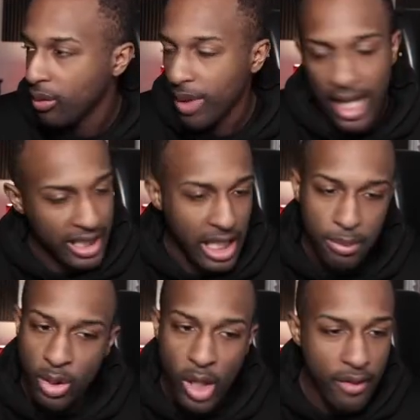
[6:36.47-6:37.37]
Gotta keep
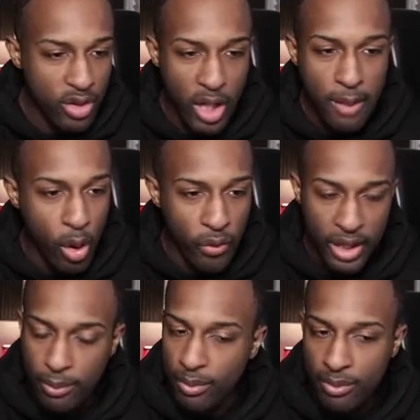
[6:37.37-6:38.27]
the gravy train
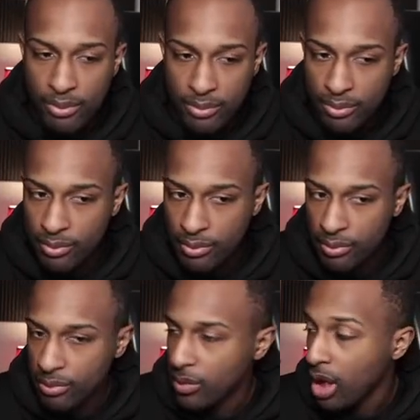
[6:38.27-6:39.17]
moving.
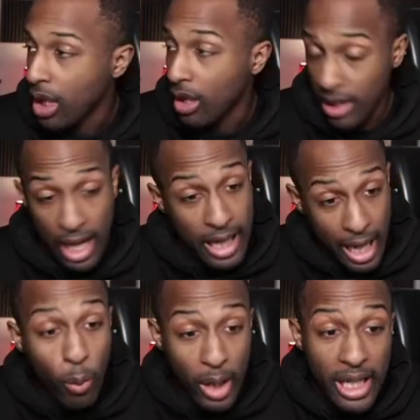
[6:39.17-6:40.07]
But I
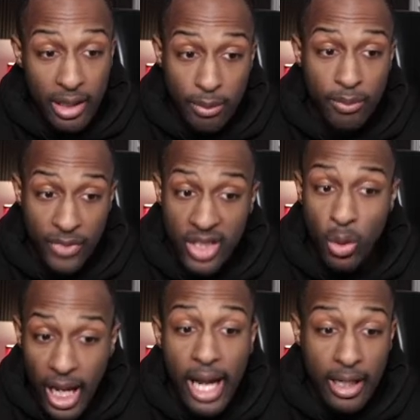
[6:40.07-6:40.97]
gotta win. That's
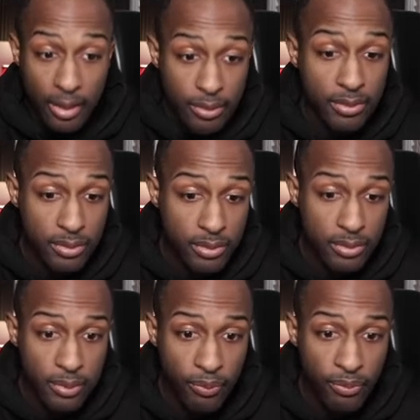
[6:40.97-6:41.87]
okay.
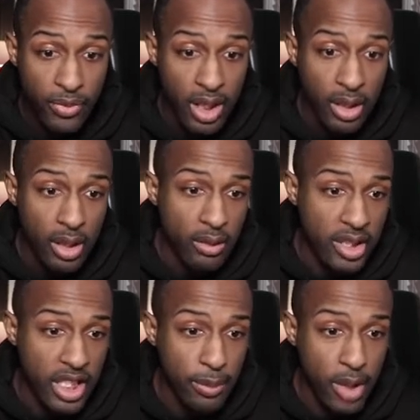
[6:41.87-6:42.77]

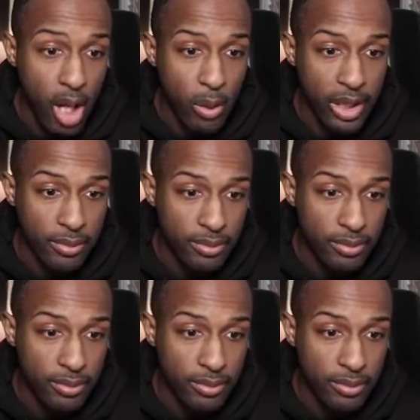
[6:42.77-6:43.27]
Keep going.